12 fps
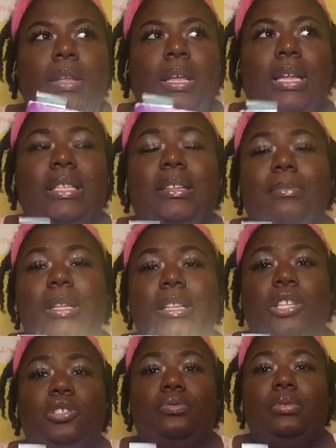it's something
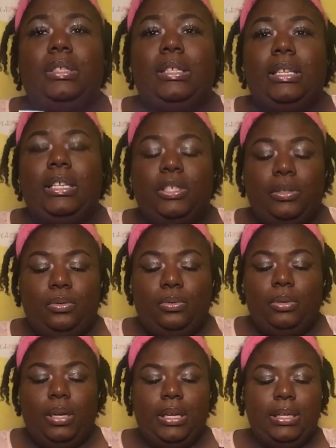that you really need
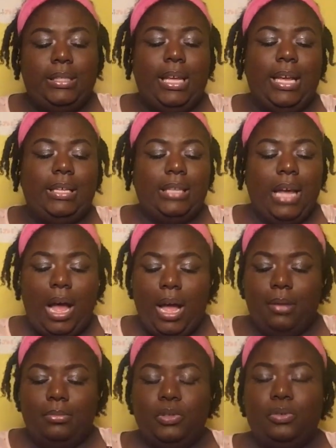to take
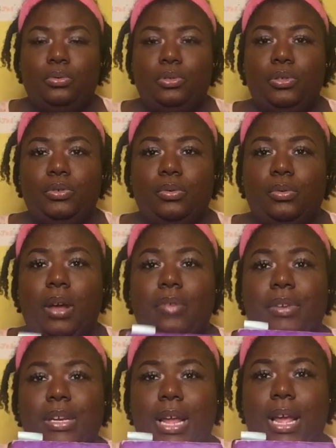time to do
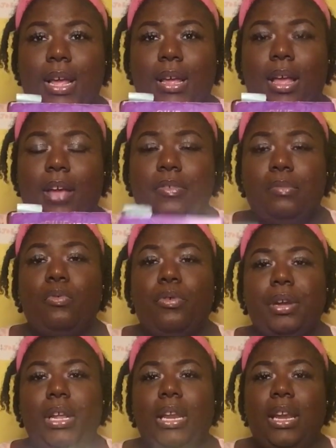every day, every
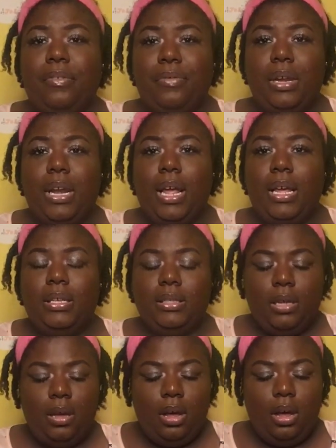morning, and every night.
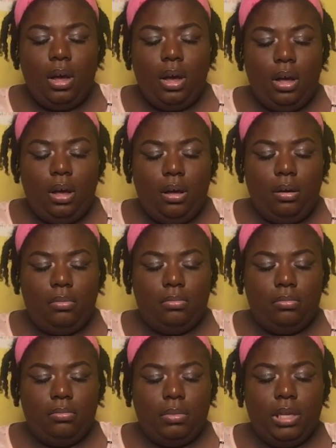
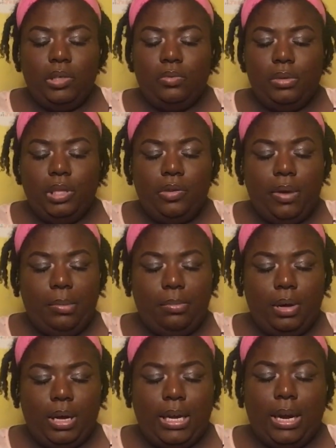It's a really great
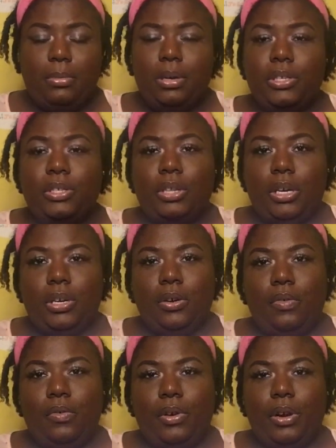book, and I'm going to start it
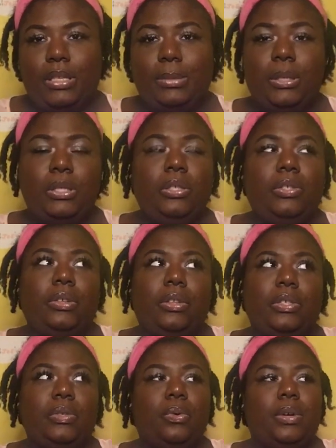over, especially during
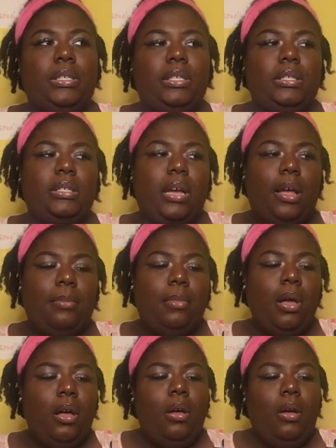this quarantine time
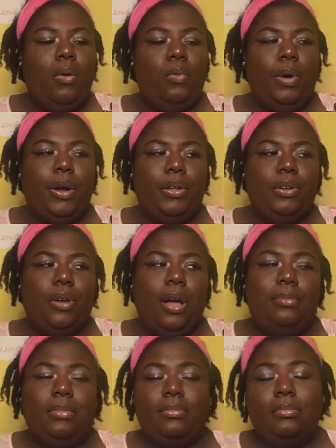where,
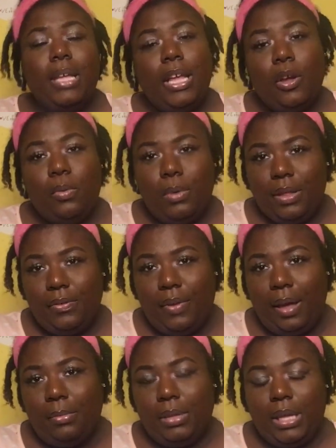I'm here with
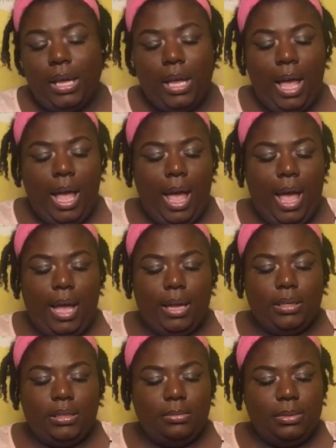family,
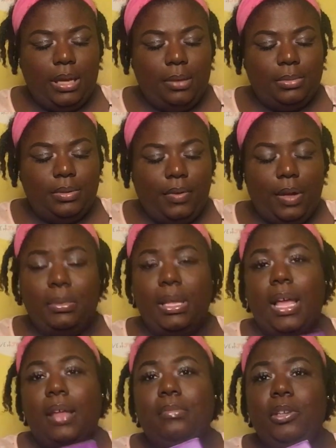and sometimes family
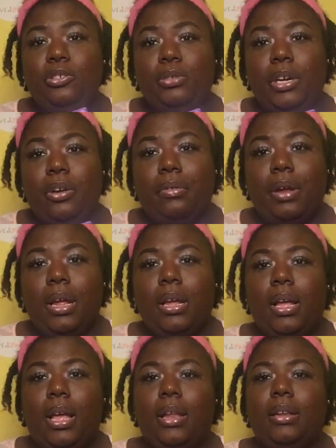can be
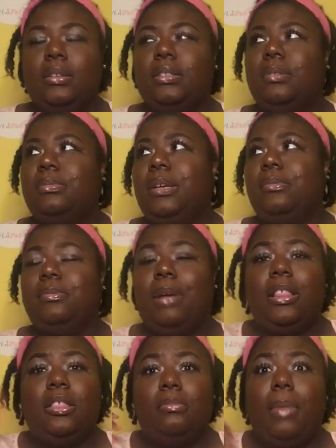triggering, and sometimes
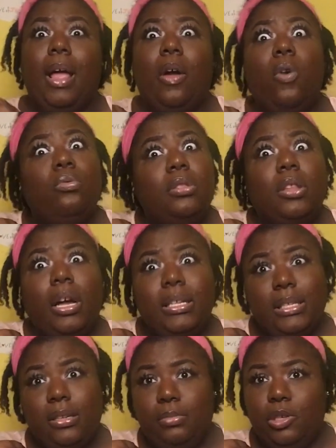my own thoughts
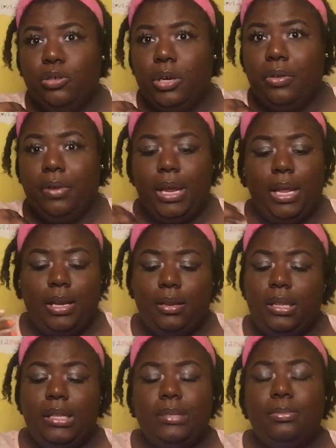can be triggering. And in
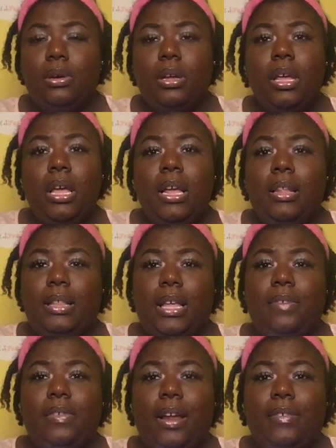this book, they
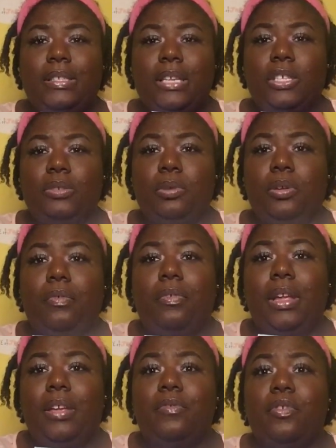even have a section where you
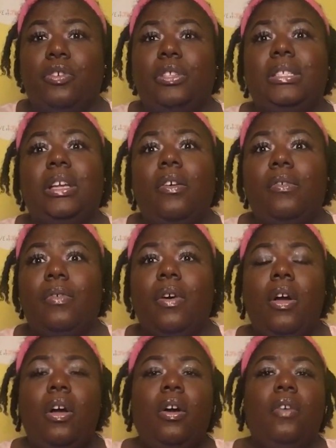forgive yourself
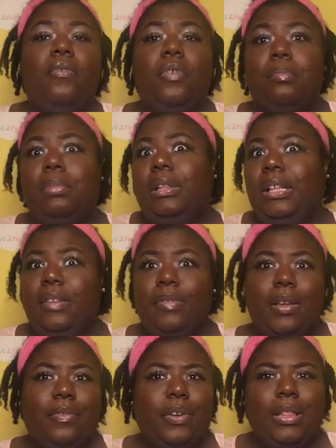for
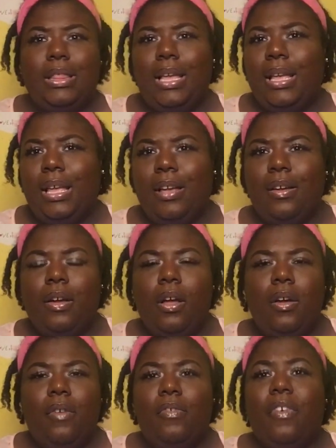believing, for thinking,
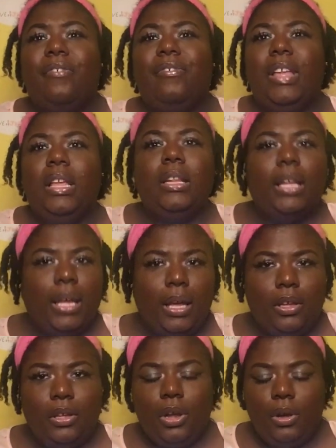for
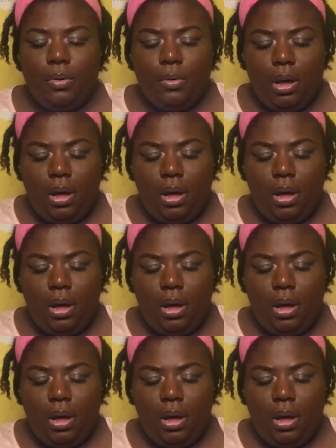feeling,